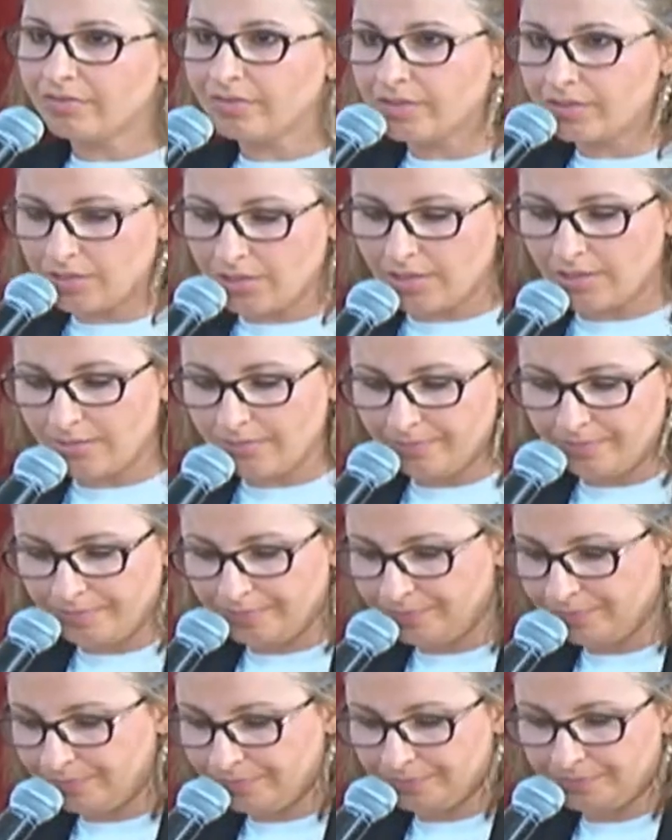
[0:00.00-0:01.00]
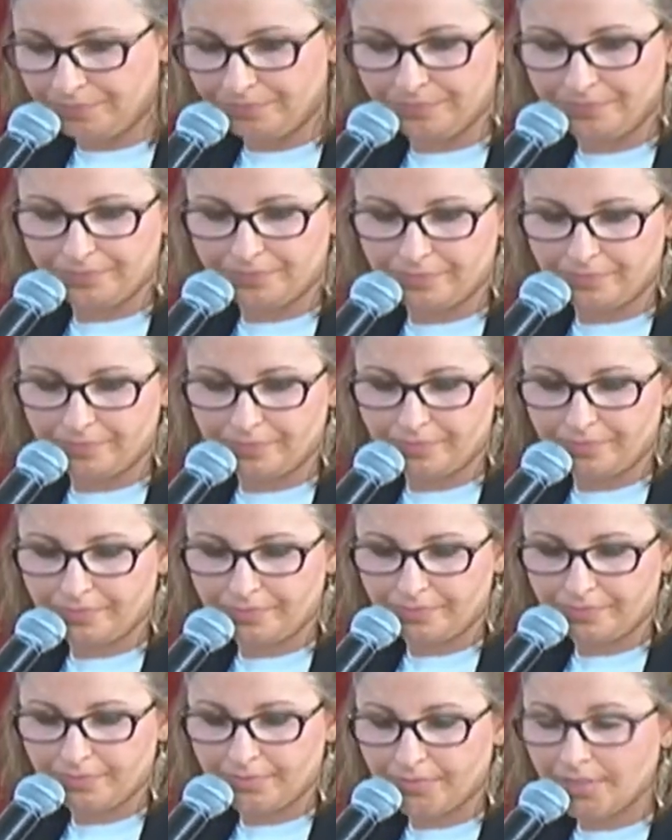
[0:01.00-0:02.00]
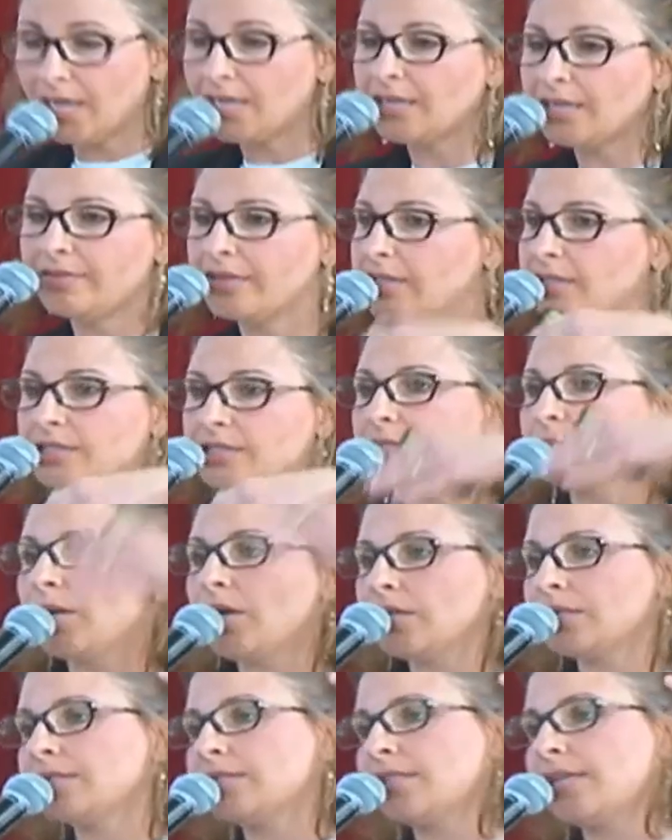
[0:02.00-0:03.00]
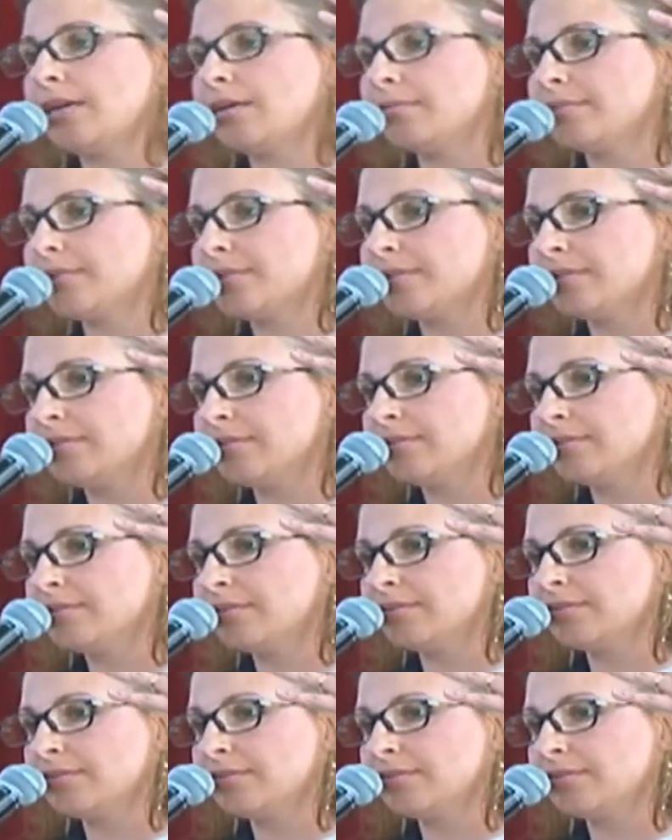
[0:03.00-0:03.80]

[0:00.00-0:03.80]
flagellum. Not even in small steps.